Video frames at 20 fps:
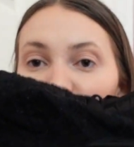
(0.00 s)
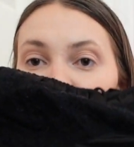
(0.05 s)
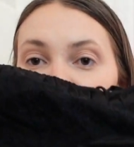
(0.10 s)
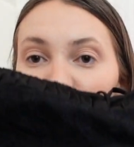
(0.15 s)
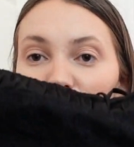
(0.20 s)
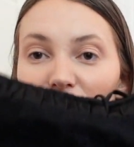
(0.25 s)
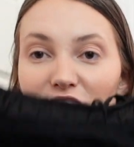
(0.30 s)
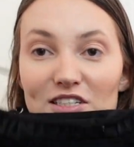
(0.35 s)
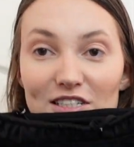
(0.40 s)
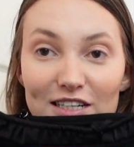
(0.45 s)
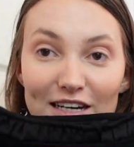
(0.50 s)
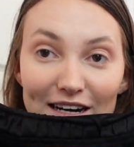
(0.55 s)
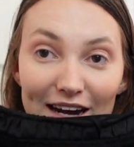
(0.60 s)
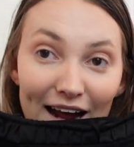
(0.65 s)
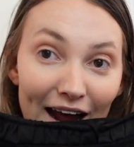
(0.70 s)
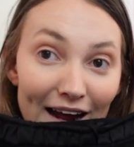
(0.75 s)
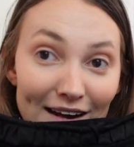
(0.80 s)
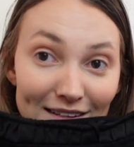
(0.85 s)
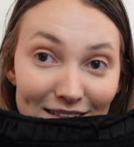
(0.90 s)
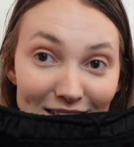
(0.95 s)
just in
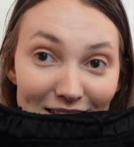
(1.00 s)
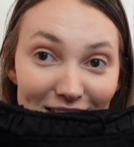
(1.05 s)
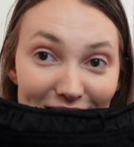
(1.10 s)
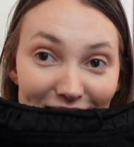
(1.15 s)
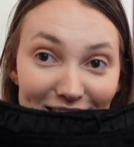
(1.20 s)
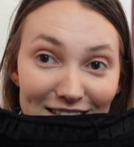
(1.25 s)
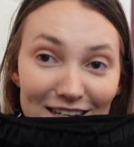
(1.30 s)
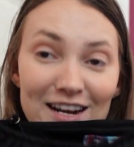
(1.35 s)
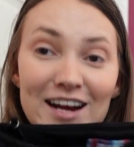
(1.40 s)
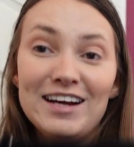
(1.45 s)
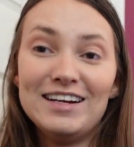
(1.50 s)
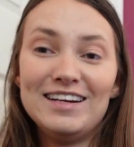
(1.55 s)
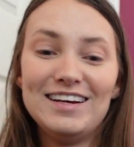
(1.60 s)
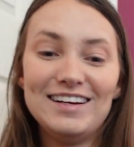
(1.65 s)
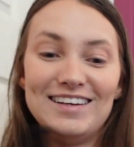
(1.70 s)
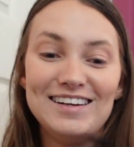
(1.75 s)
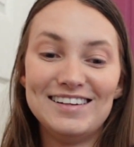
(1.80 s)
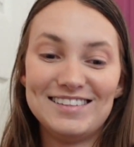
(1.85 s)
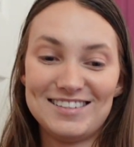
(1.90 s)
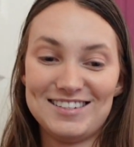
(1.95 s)
case.
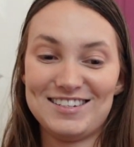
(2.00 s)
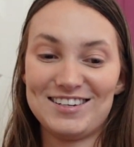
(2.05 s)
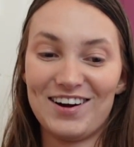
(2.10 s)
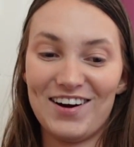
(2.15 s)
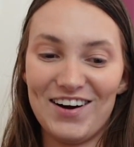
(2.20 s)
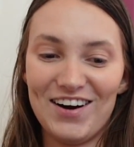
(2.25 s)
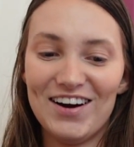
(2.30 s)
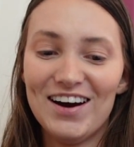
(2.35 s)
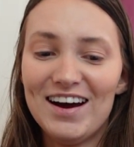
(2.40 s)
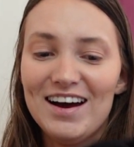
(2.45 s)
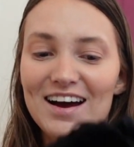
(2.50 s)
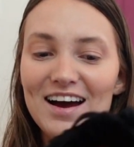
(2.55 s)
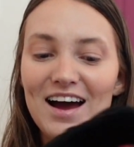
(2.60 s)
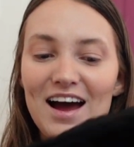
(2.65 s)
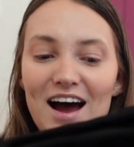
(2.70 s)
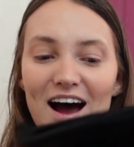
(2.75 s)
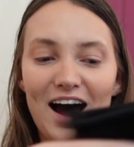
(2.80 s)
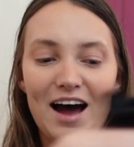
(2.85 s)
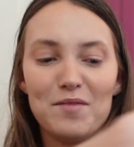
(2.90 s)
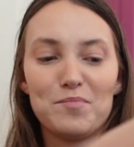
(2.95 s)
So
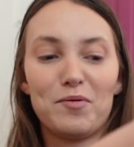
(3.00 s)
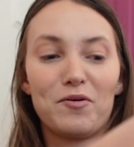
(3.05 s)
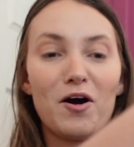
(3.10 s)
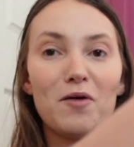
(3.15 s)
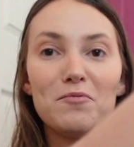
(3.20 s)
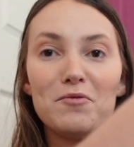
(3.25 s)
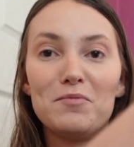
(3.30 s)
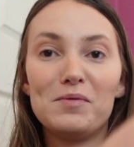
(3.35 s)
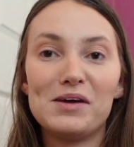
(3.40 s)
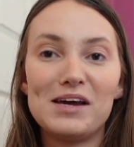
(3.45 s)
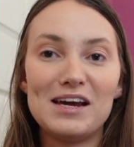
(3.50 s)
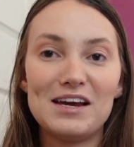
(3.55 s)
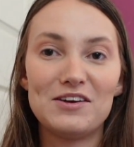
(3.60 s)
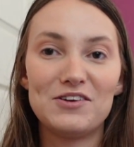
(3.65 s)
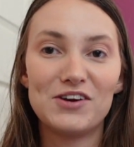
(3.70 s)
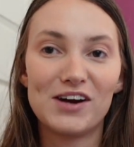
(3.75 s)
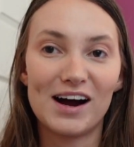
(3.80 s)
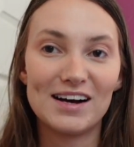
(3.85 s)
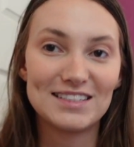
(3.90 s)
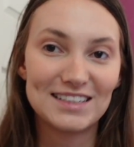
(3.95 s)
probably
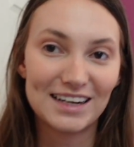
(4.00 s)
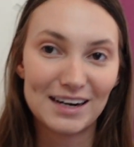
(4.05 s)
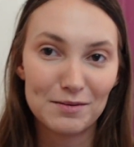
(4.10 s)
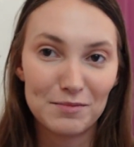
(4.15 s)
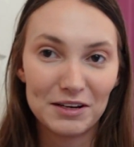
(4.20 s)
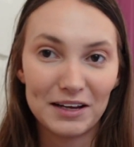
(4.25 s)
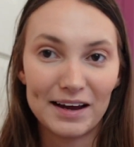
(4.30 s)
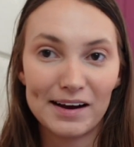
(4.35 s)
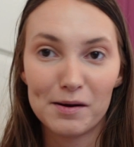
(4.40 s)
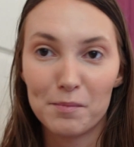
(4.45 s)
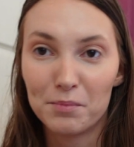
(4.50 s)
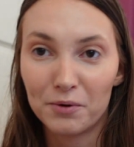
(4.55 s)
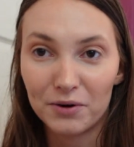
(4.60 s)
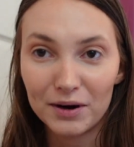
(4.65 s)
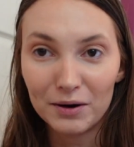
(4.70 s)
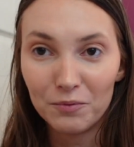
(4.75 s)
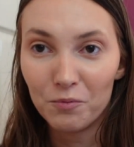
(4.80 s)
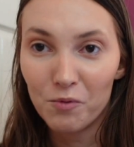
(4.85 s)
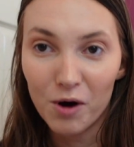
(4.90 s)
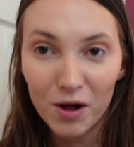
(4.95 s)
you guys are gonna be like,
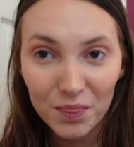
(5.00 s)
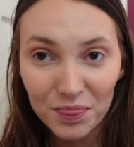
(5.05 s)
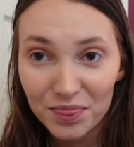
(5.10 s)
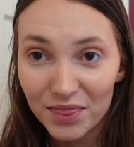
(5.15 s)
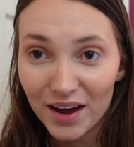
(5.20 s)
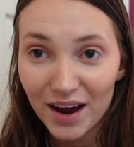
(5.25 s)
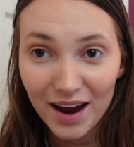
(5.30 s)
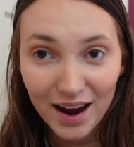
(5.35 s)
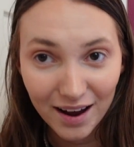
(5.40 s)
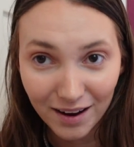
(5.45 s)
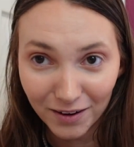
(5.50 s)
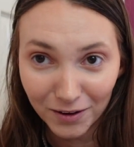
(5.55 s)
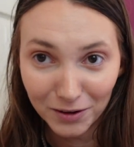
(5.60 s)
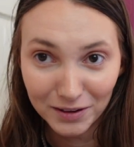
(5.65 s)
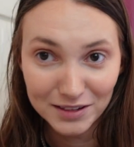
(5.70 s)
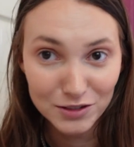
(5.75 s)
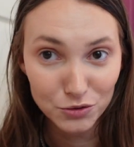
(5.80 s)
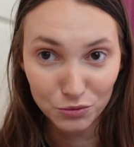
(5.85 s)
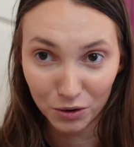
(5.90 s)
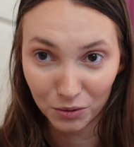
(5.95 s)
Brie, what the hell
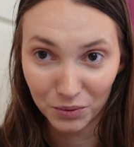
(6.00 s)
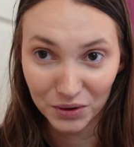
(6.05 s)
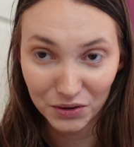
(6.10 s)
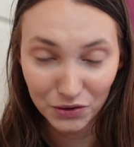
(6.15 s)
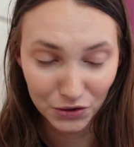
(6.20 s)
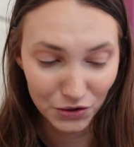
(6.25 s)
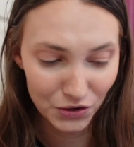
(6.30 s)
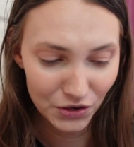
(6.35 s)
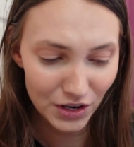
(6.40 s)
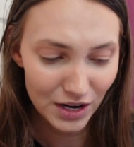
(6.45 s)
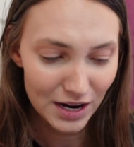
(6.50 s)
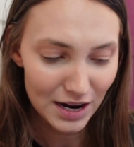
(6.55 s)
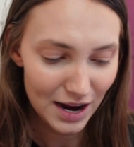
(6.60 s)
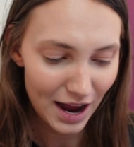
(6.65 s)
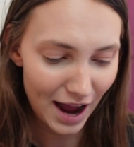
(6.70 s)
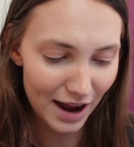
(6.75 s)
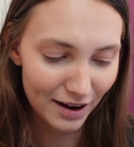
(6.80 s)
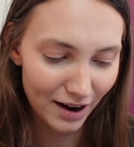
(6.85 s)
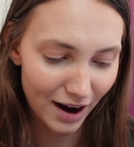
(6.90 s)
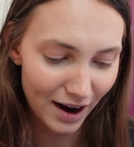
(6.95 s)
is wrong with you?
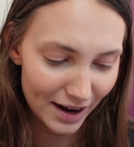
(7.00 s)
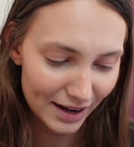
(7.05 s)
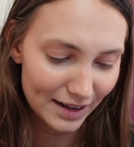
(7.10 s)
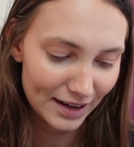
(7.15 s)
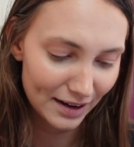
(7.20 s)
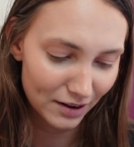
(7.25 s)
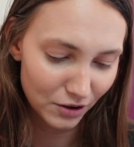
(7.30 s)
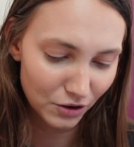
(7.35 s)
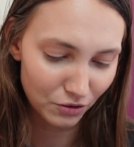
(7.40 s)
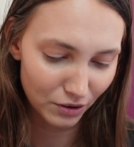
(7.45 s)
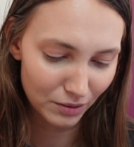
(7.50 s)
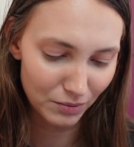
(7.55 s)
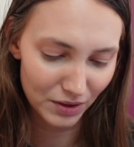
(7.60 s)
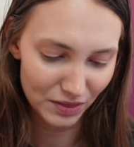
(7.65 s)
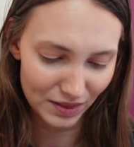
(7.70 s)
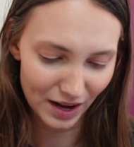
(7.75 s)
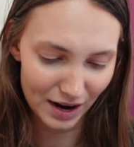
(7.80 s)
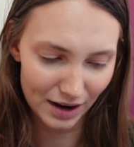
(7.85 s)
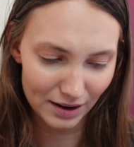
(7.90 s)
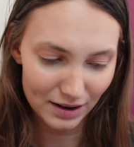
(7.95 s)
And I can agree with
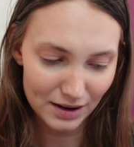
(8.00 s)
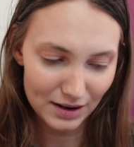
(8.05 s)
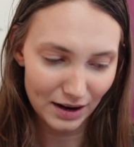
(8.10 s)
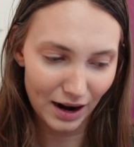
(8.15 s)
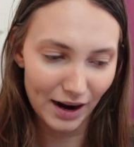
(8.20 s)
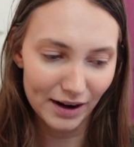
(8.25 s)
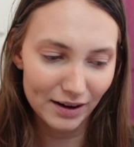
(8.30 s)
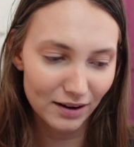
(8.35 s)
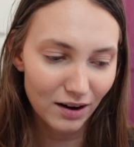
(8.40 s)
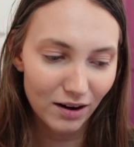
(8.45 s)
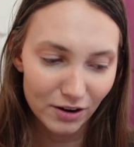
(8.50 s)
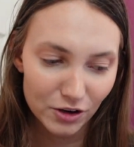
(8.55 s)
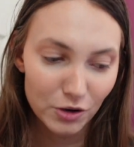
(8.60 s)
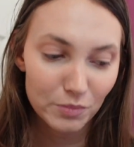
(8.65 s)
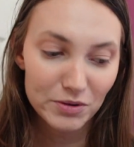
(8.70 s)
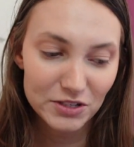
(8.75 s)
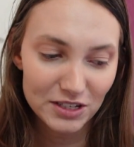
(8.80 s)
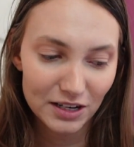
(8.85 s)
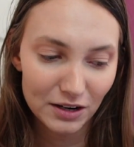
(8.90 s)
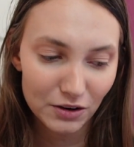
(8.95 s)
that. I can
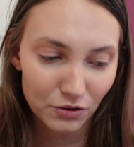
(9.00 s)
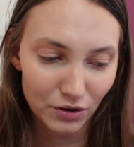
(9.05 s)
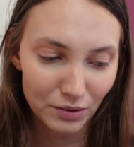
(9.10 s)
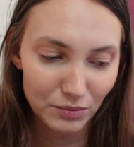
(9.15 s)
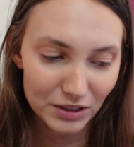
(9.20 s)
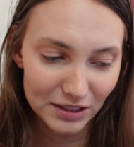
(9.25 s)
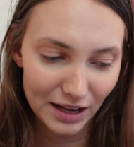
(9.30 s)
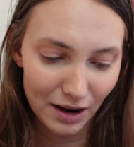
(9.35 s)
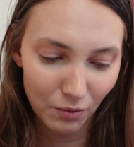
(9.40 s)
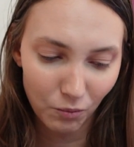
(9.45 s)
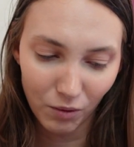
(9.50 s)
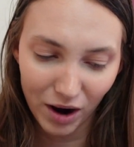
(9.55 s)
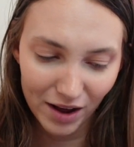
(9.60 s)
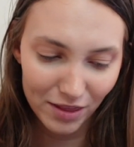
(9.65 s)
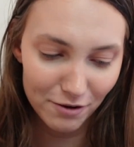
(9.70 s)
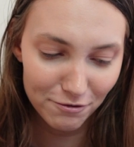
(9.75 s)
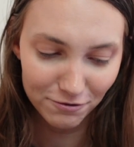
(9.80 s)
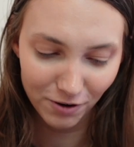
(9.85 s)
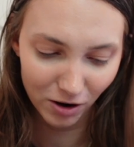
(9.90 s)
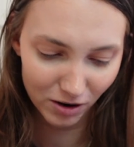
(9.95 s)
100% agree with that. Why
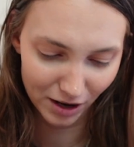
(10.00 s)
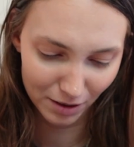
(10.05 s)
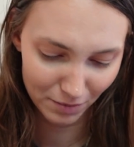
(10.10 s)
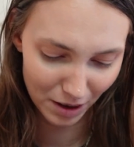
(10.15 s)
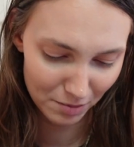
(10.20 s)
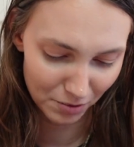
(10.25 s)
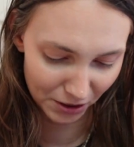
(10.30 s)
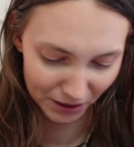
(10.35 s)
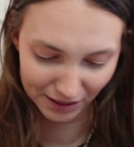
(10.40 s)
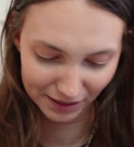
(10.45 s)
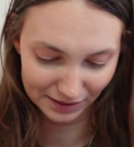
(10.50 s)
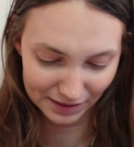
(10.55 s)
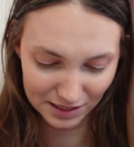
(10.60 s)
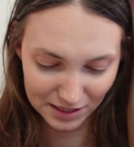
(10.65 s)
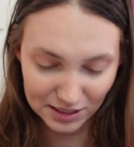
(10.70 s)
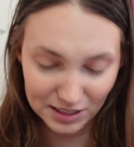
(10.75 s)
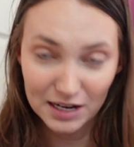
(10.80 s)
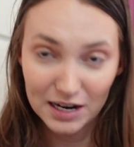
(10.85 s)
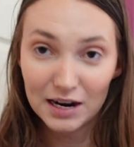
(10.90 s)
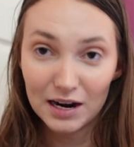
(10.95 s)
the fuck am I bringing
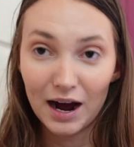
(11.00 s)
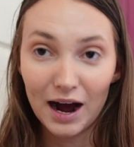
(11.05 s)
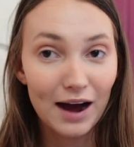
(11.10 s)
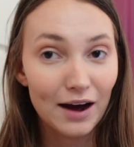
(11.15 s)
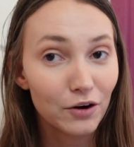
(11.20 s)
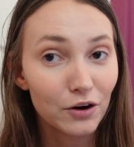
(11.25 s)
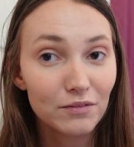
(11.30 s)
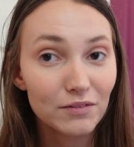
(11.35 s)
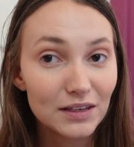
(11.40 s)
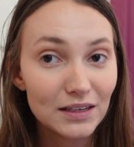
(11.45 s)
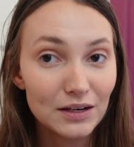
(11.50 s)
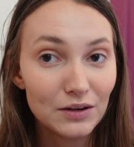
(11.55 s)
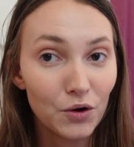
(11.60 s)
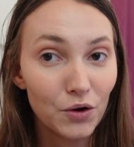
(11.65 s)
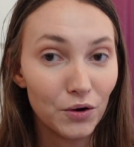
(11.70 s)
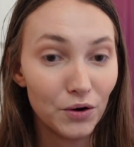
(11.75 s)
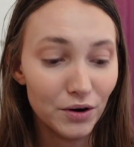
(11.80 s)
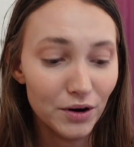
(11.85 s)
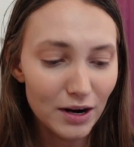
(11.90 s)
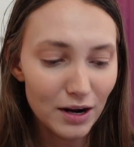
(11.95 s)
this? I don't really
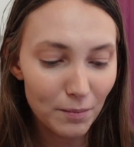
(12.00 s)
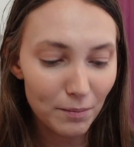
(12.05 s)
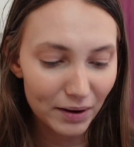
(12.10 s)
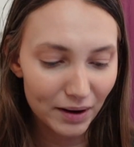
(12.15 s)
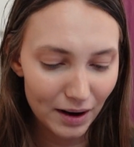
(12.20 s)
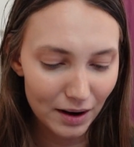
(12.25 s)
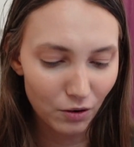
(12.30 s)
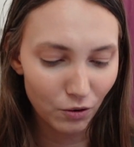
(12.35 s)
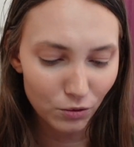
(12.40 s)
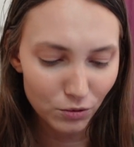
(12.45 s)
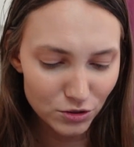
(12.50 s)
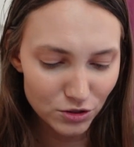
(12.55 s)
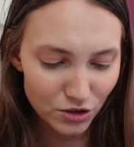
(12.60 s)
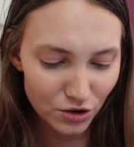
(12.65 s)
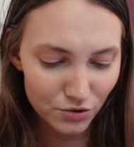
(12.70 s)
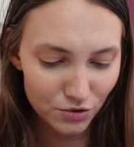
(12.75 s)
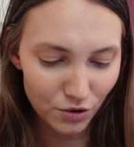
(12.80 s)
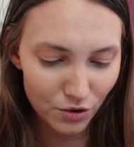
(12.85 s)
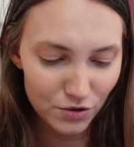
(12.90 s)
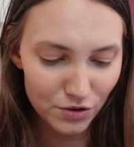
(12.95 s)
know, but I also
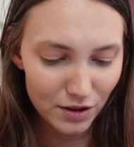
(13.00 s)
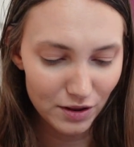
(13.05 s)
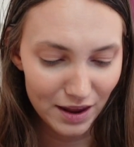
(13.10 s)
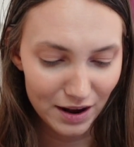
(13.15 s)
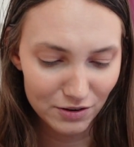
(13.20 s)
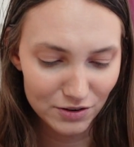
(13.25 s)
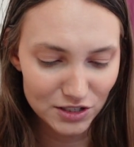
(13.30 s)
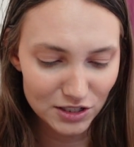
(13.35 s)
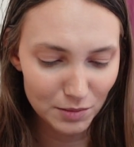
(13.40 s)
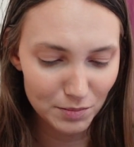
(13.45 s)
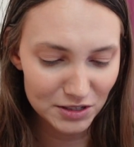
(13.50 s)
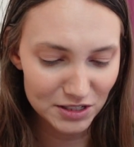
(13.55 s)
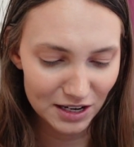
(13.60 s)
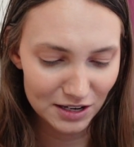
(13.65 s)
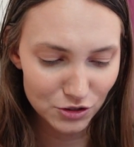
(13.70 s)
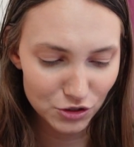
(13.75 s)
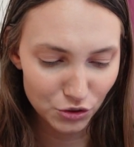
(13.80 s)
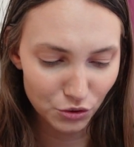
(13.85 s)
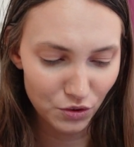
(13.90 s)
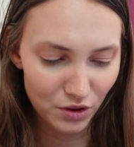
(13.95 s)
know that there is the
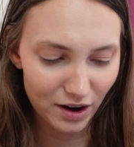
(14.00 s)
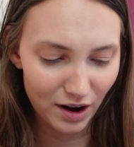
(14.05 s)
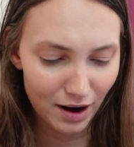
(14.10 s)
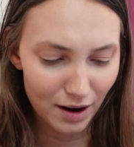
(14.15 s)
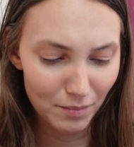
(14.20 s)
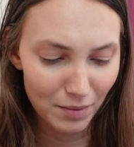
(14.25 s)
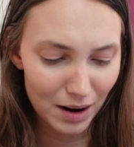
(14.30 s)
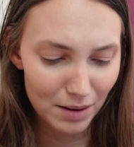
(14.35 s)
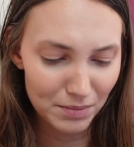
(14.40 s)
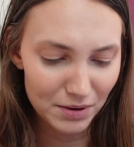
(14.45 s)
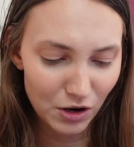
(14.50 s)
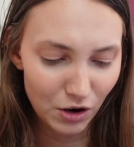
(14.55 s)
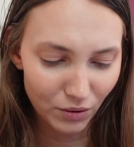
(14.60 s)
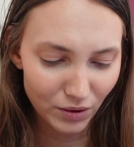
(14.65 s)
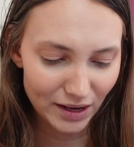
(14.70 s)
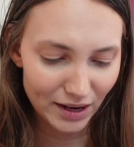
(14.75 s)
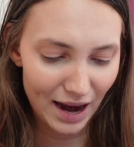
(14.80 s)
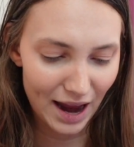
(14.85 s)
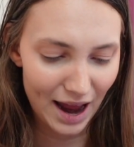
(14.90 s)
potential that I might be going